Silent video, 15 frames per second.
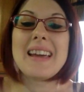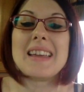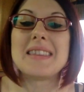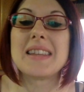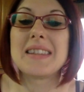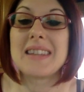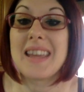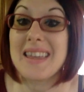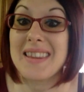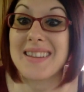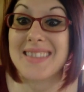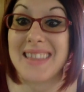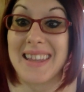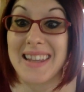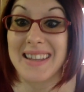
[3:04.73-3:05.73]
And then the other
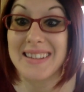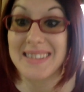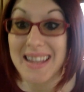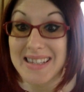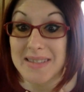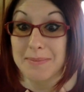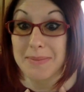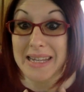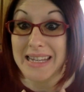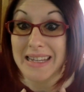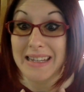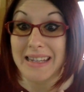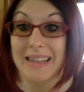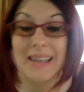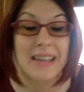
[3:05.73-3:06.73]
thing that's
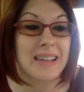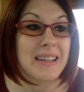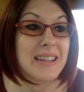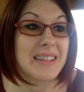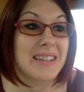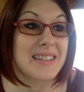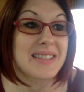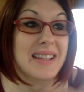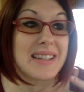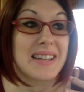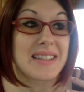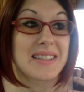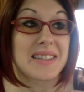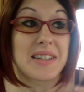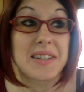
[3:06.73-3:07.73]
me, you know, and
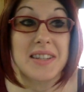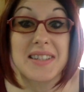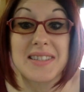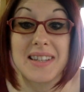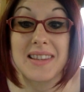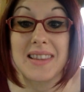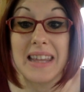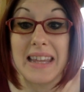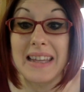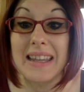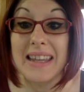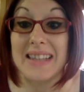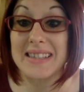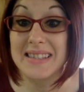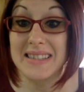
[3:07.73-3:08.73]
as an autistic thing,
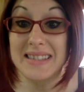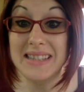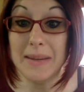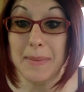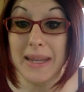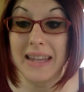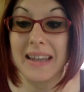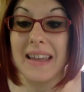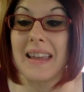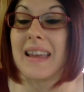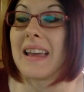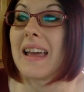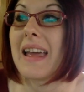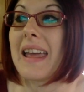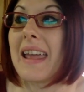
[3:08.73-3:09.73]
is stimming.
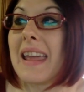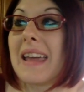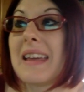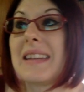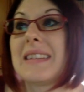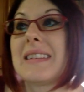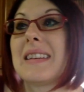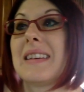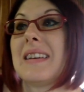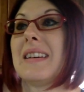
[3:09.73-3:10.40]
And